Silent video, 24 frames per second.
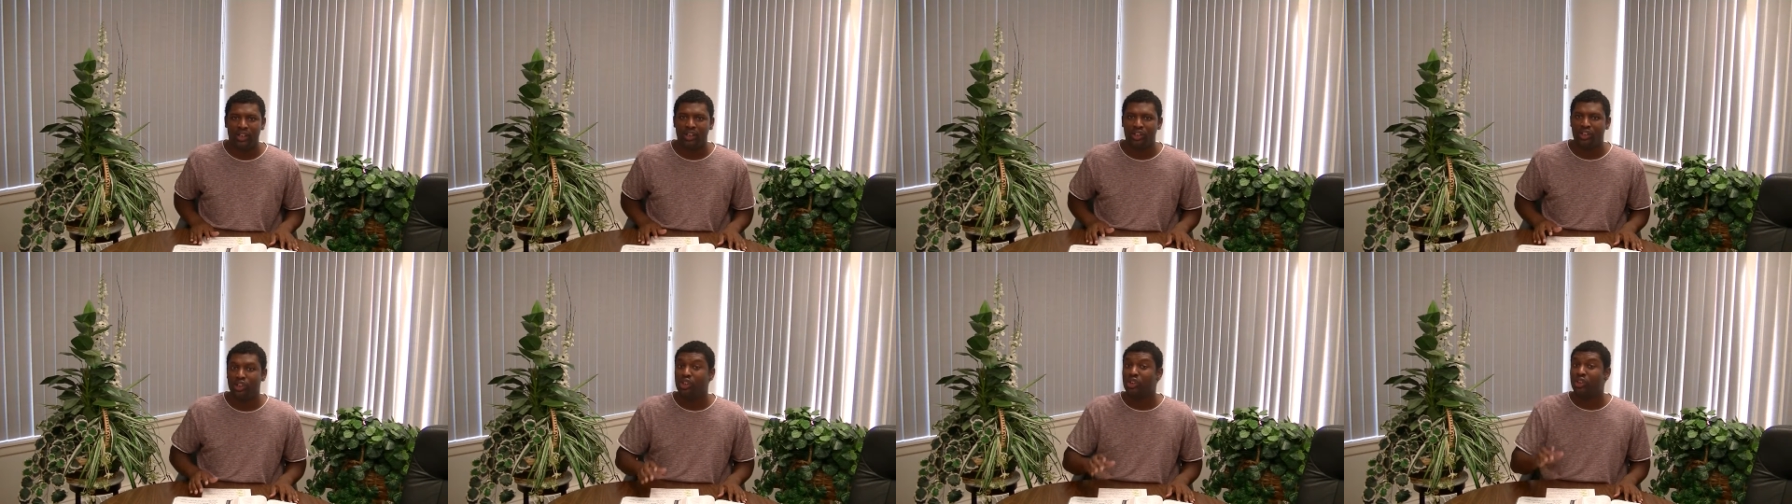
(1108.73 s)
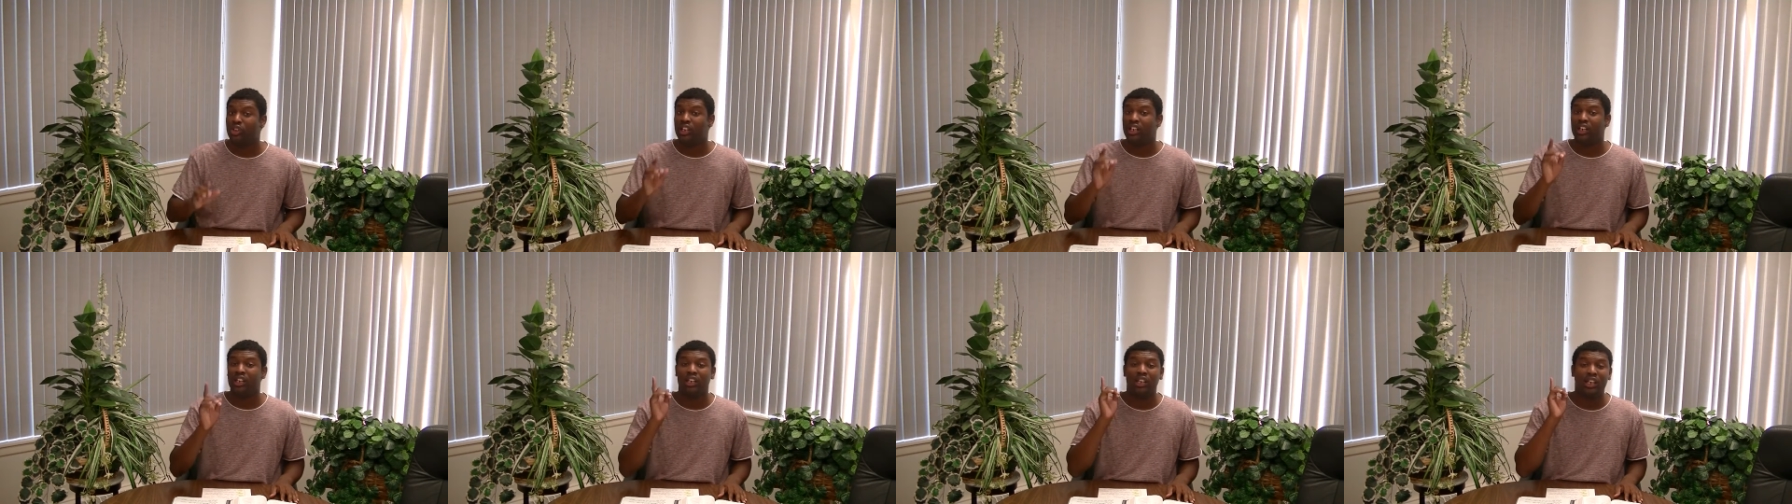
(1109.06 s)
You
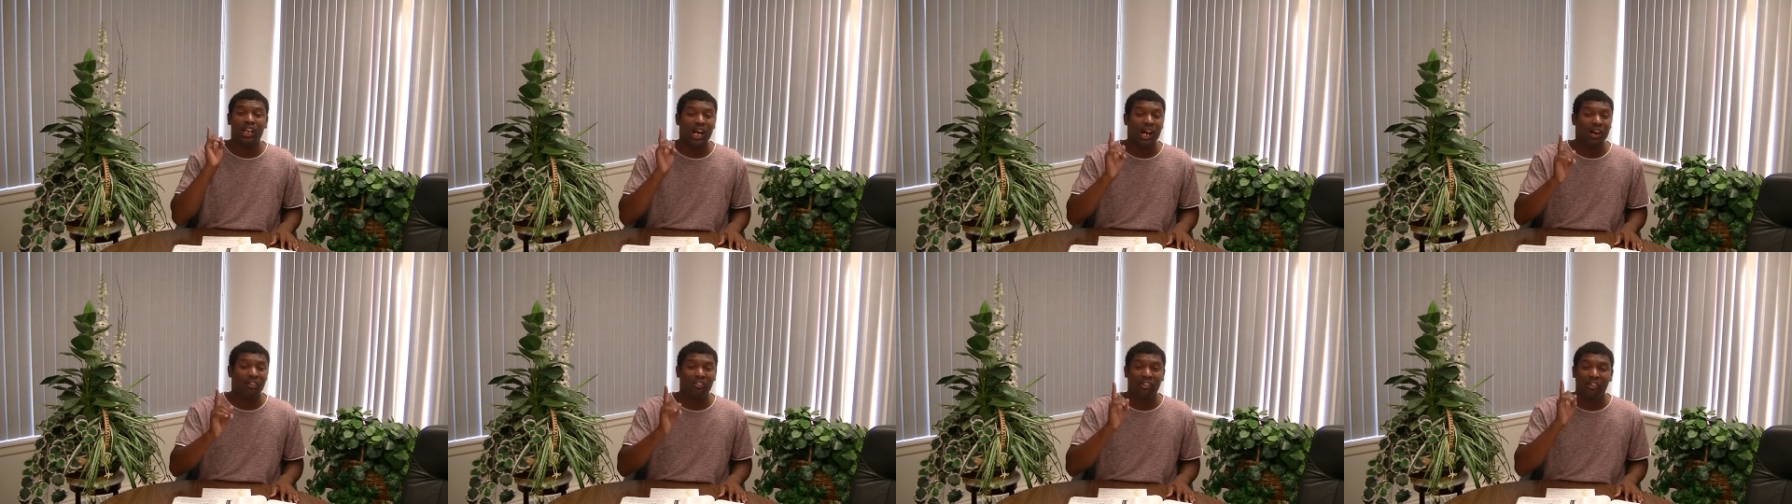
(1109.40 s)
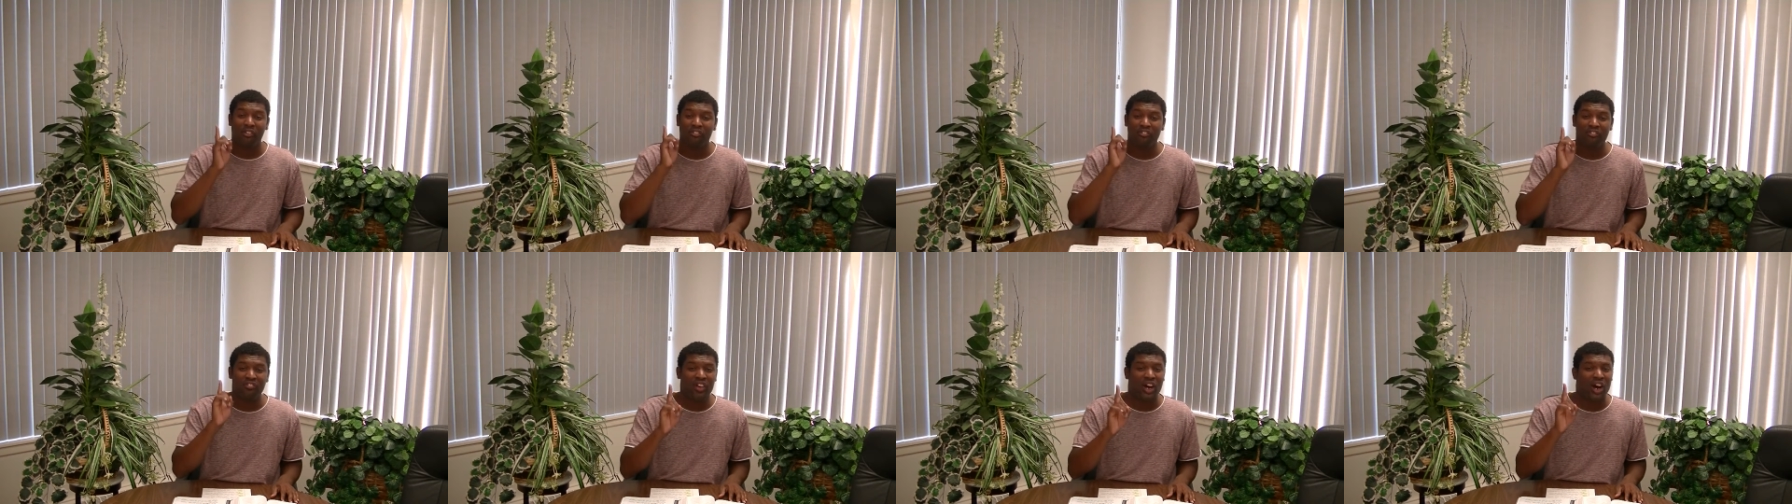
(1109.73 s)
can never
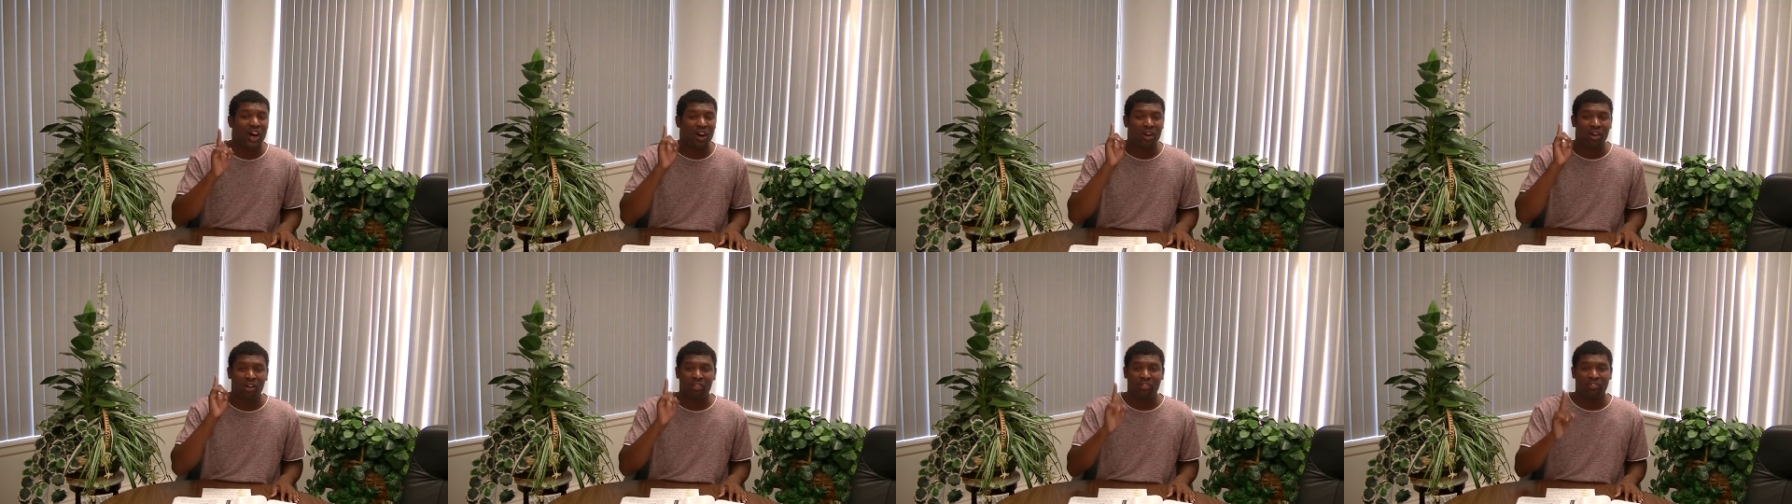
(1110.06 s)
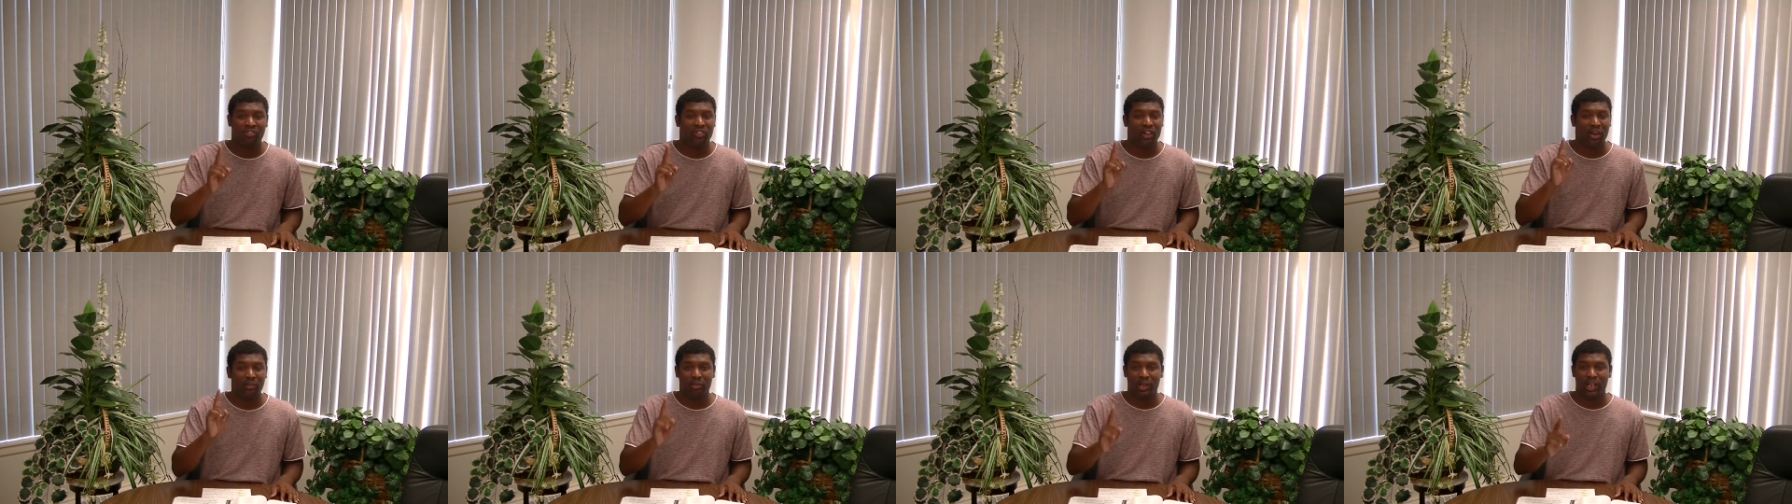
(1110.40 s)
fall
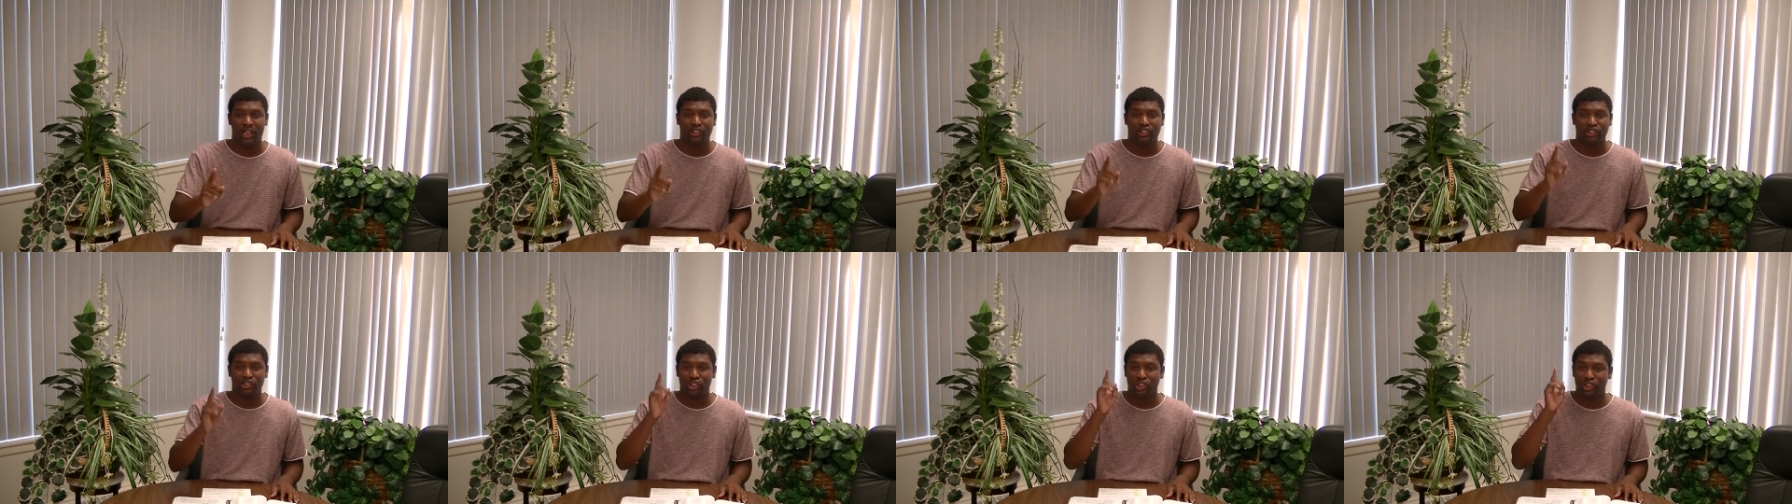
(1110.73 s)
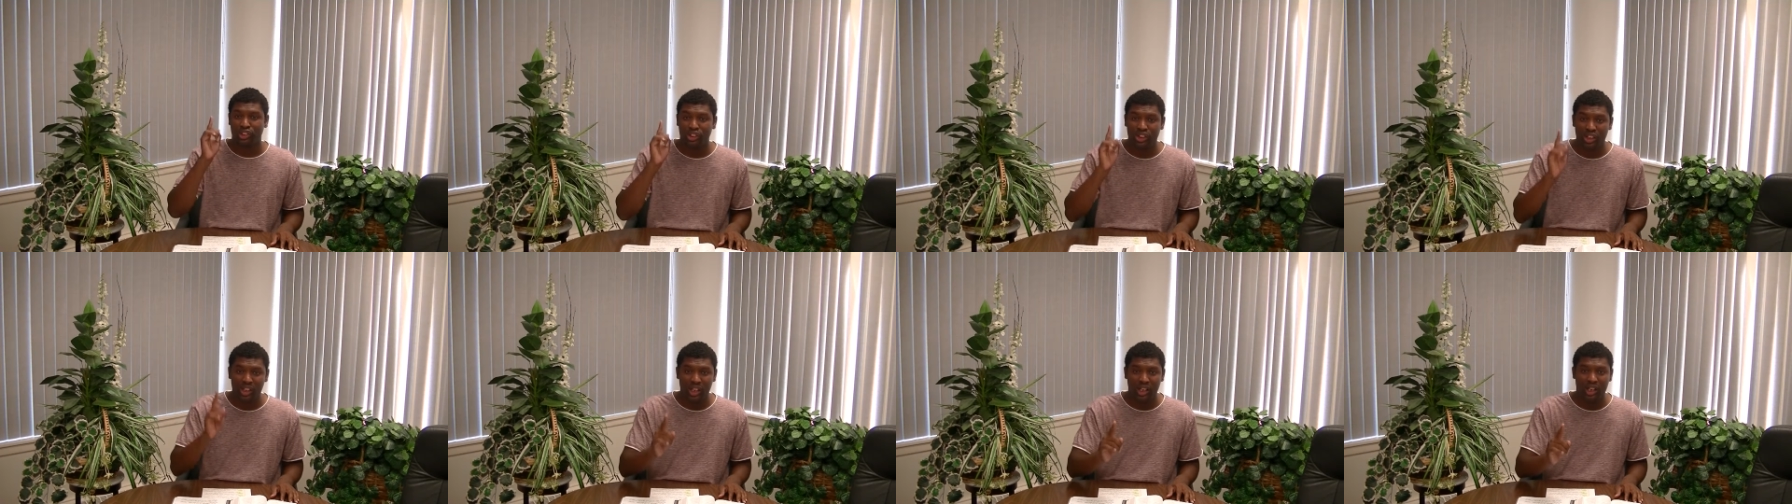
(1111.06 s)
from a
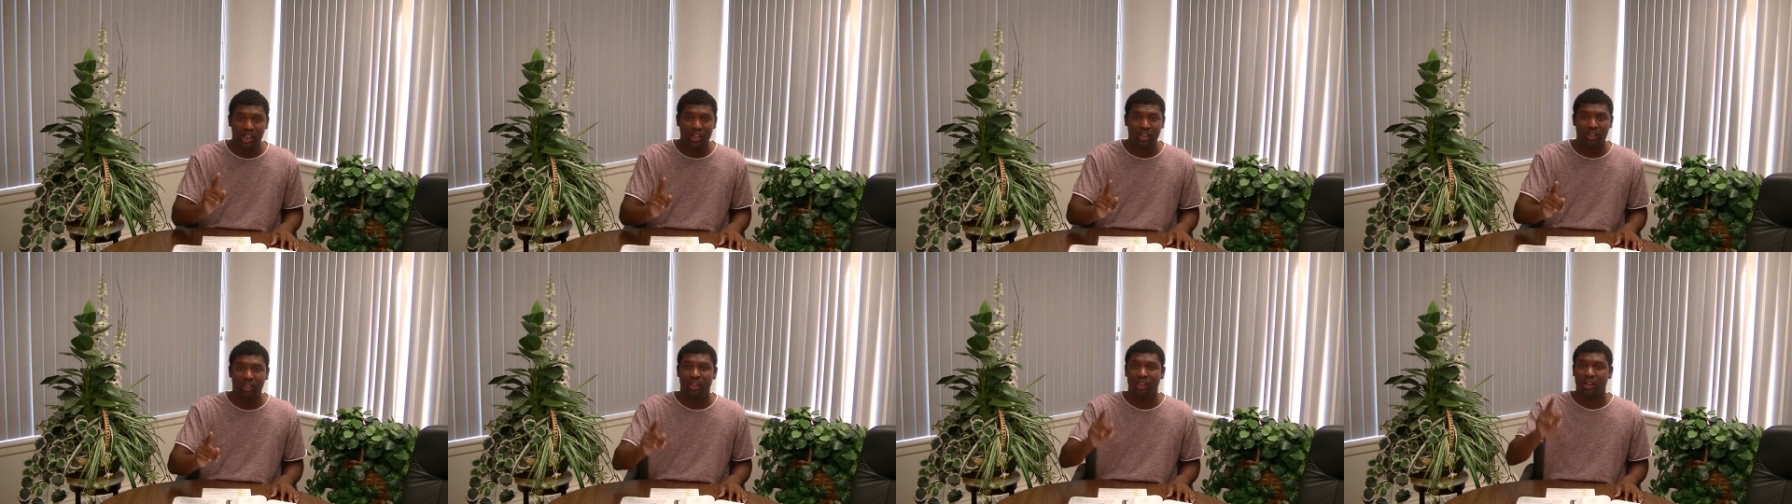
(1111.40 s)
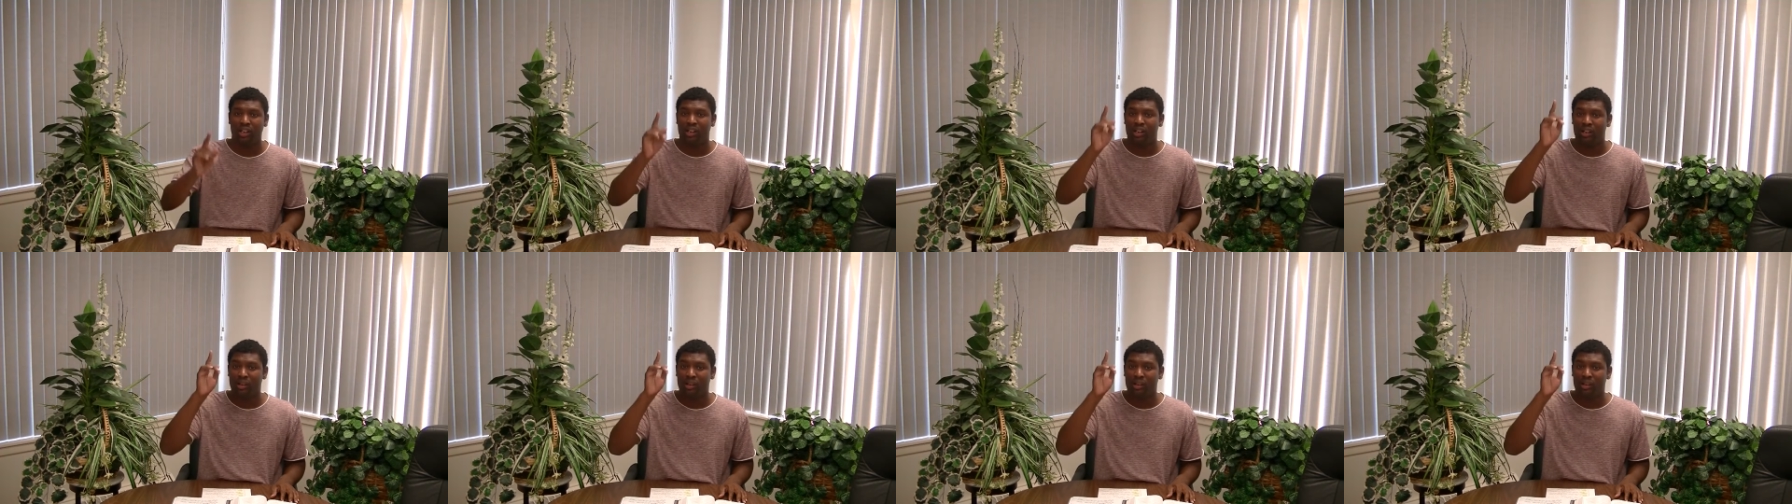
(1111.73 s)
secure